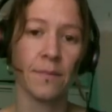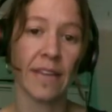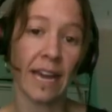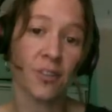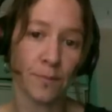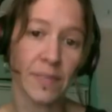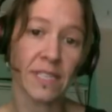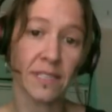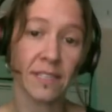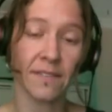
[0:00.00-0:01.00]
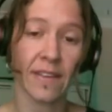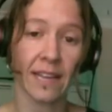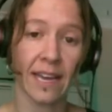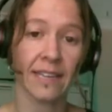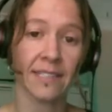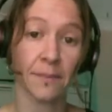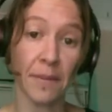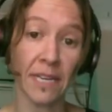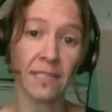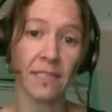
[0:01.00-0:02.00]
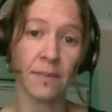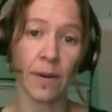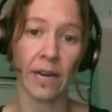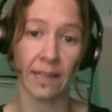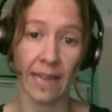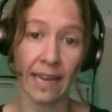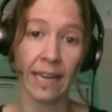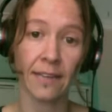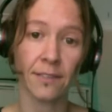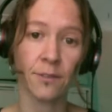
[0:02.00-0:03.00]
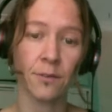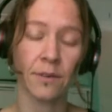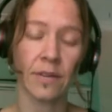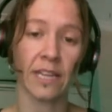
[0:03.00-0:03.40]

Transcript: The actual business of that land is administered by a land council.